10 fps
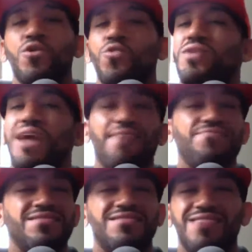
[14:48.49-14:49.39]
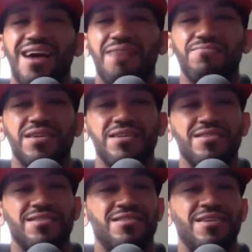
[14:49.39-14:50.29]
we have to stop
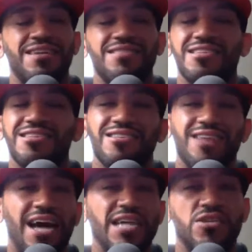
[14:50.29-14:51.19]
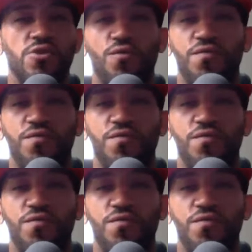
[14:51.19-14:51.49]
these sideshow